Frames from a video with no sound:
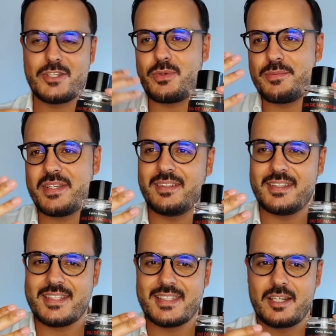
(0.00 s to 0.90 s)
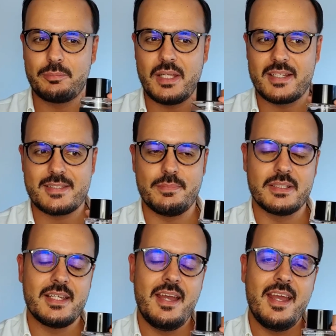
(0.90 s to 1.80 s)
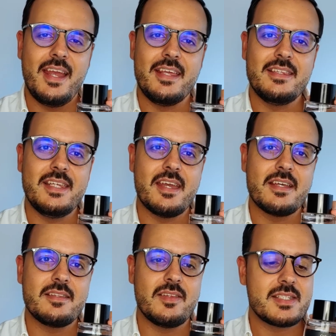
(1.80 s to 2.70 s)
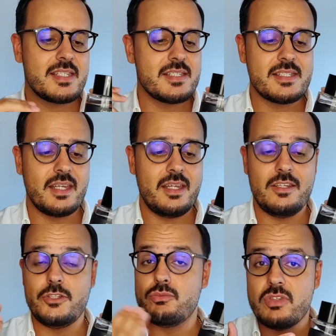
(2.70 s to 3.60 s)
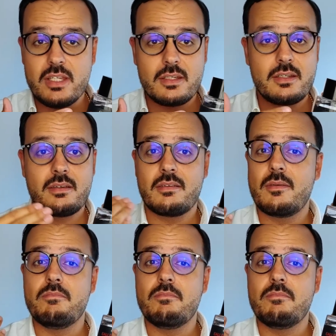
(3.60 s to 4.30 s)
That's why I'm saying that this is complex, but in the end, this is a unique,